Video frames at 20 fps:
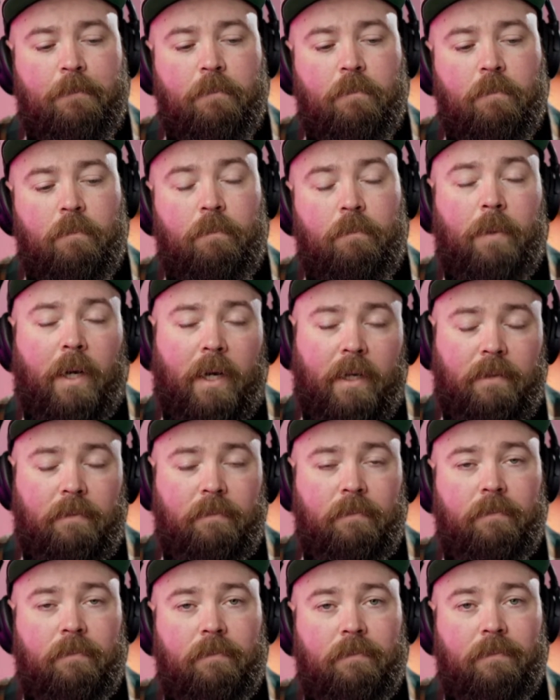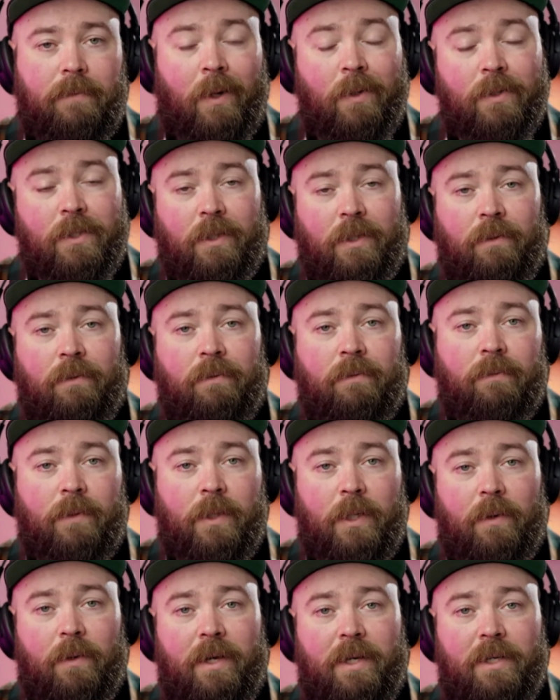But also, when
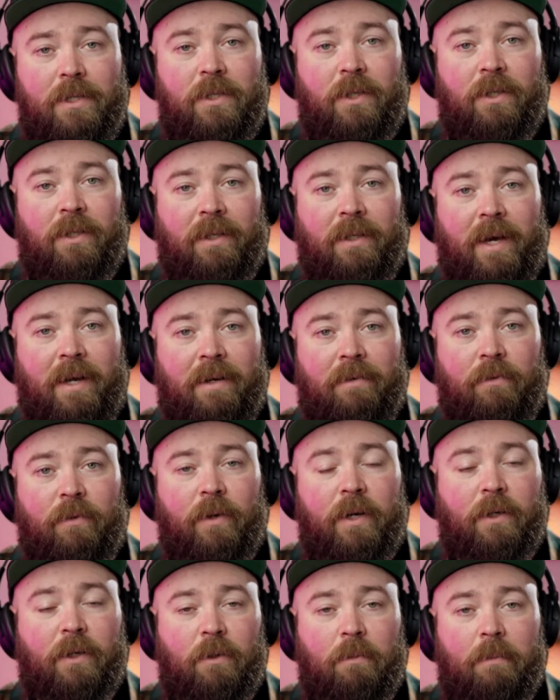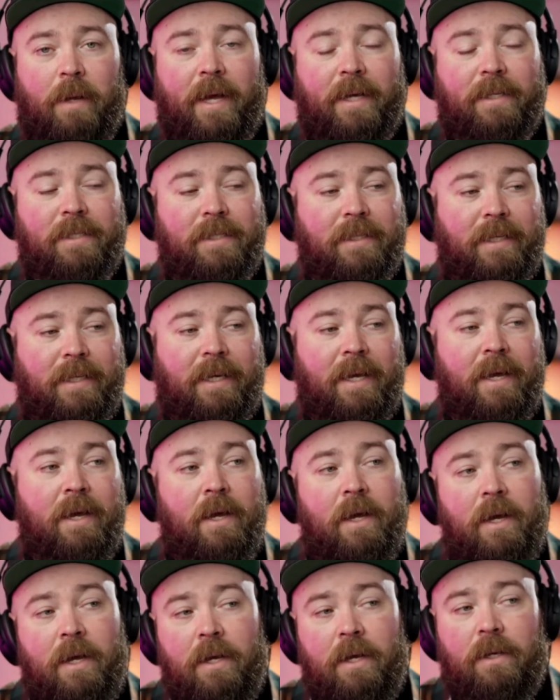you hit a certain kind of critical mass, like,
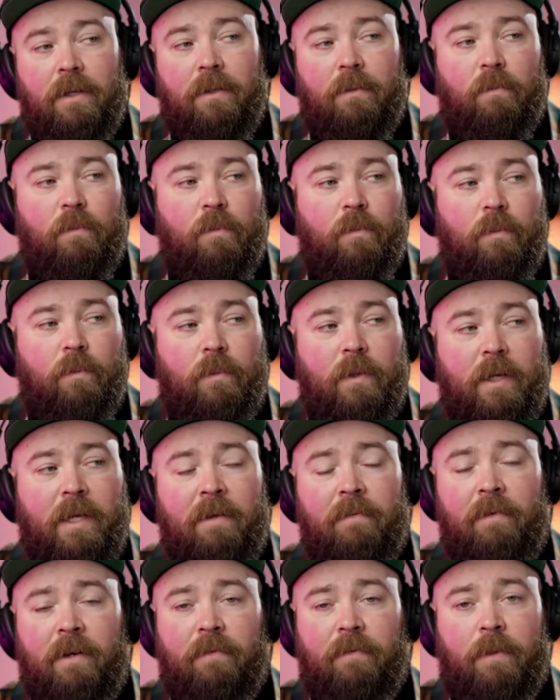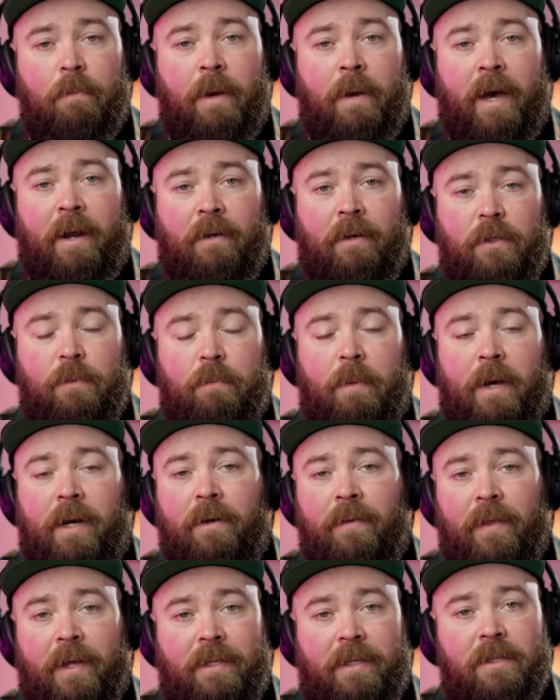even if the pattern's better,
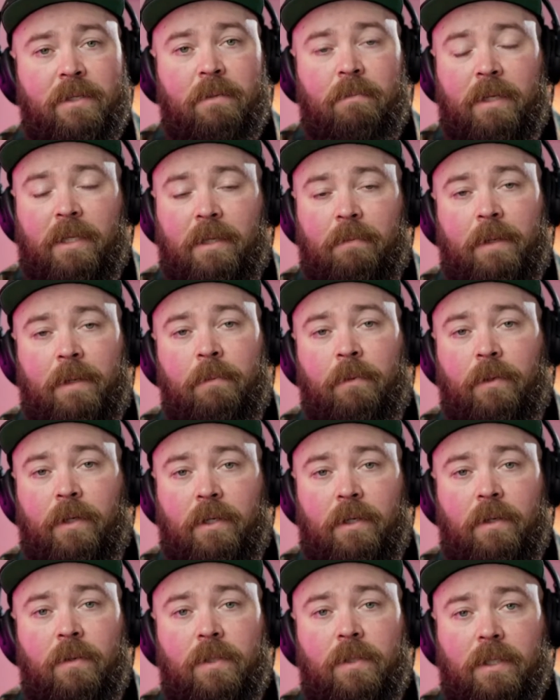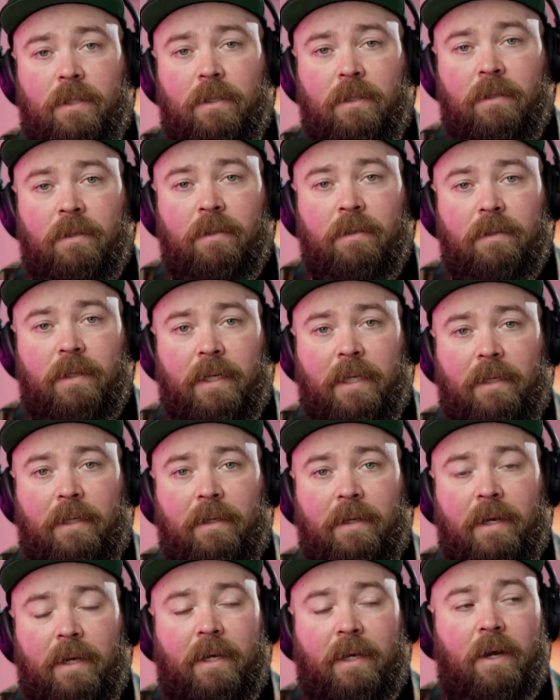that doesn't mean that people can use it. Like,
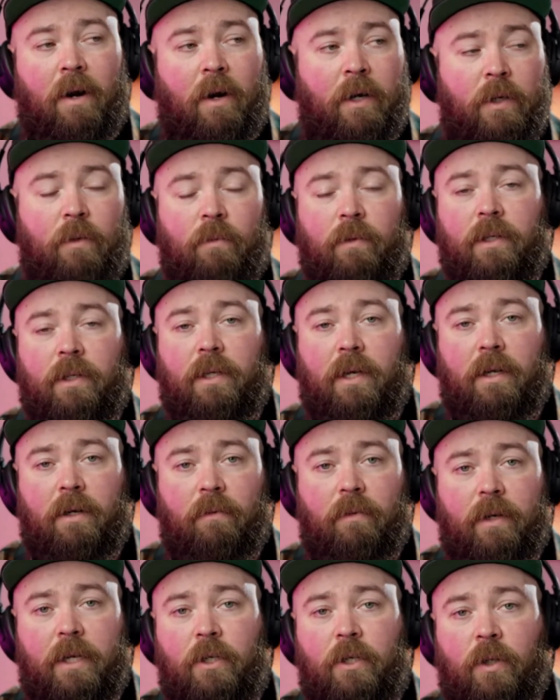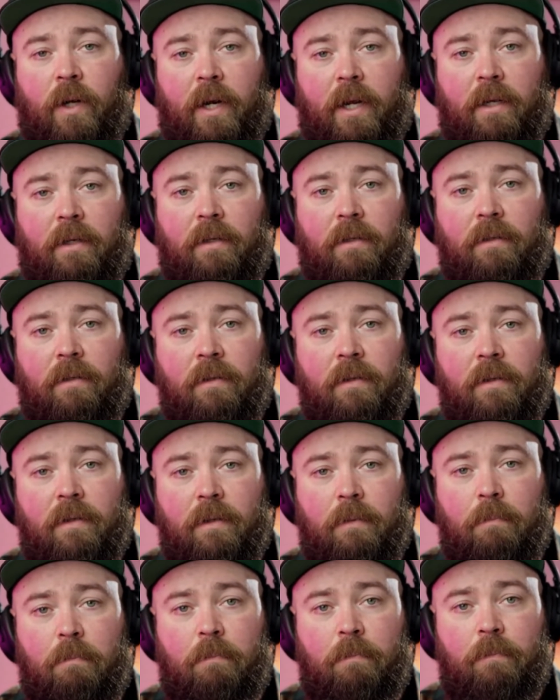are you really going to retrain
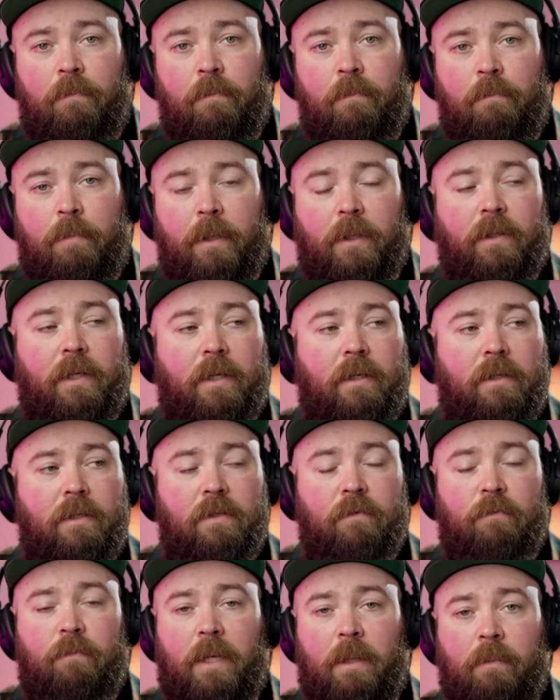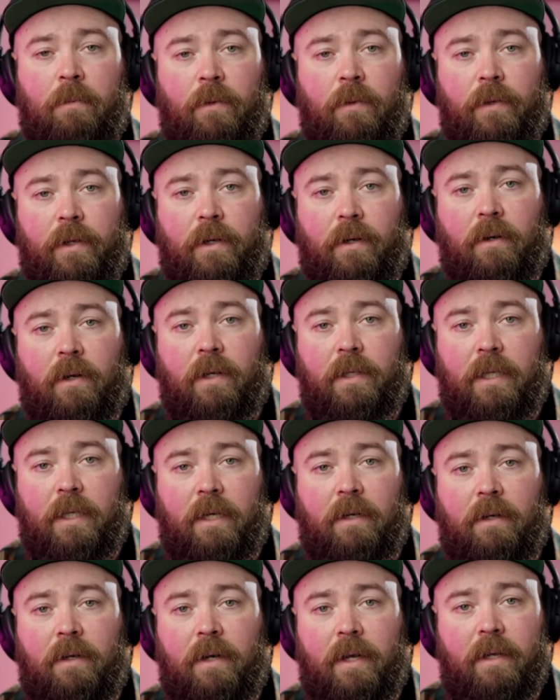the billions of people that are on the
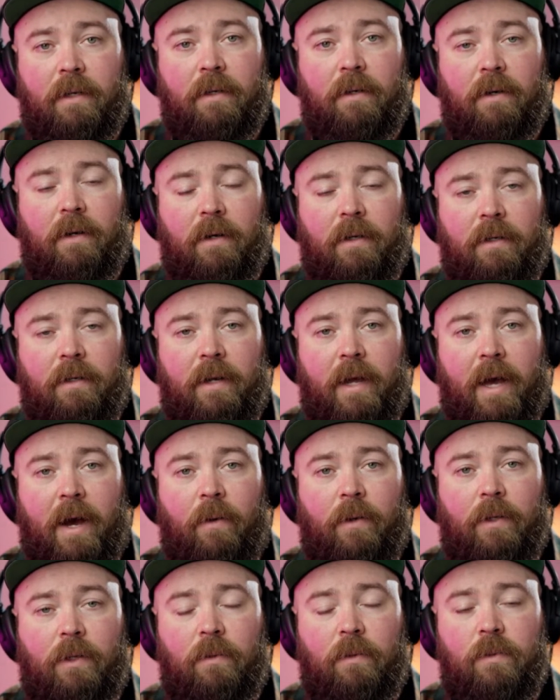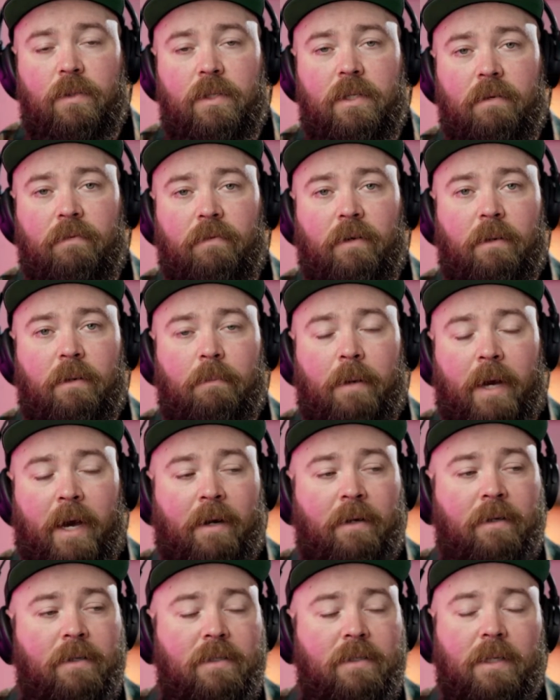internet on how to use different patterns?